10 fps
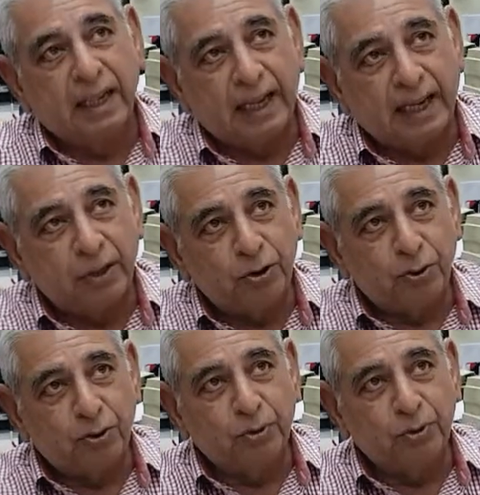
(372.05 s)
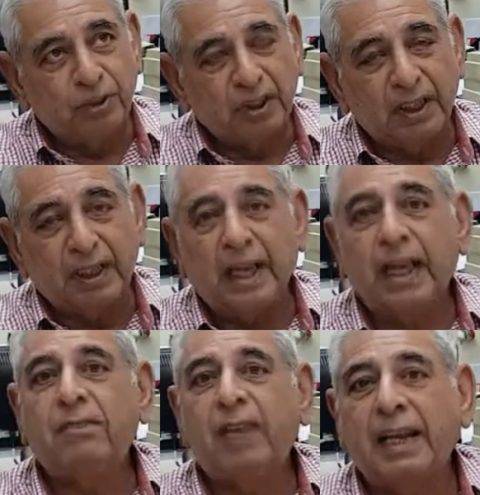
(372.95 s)
and you use a
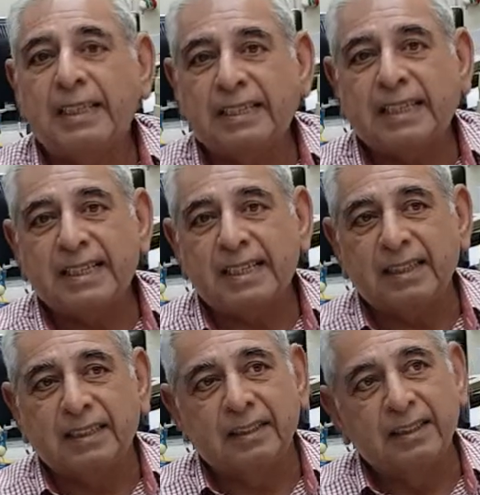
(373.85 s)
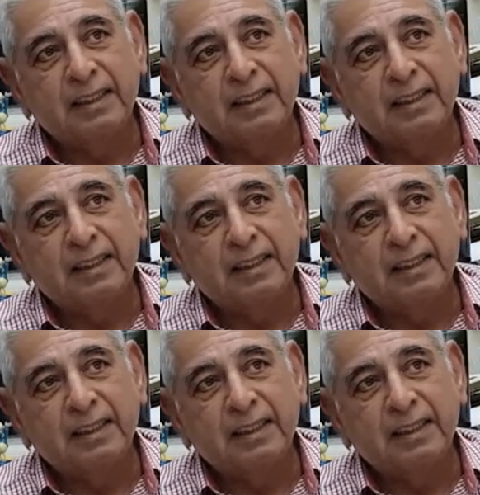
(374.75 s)
live line tester